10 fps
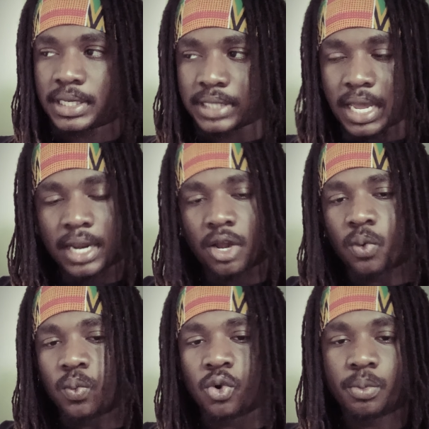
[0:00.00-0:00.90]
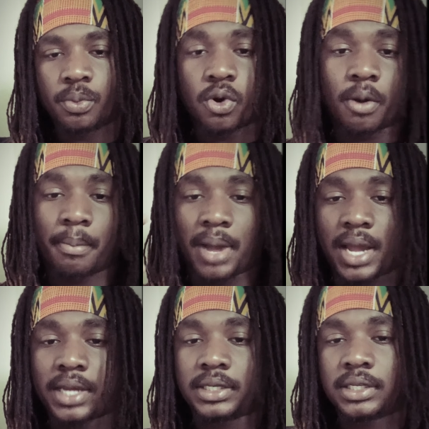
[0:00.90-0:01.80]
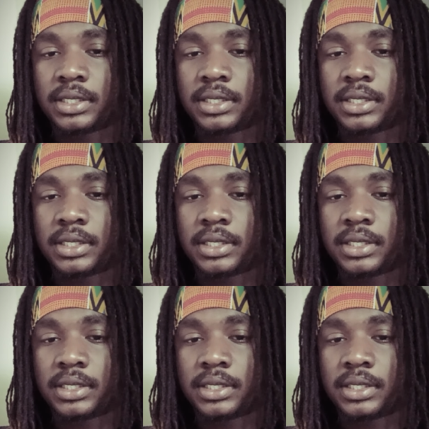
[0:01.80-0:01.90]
it's kind of like a womb or a mind.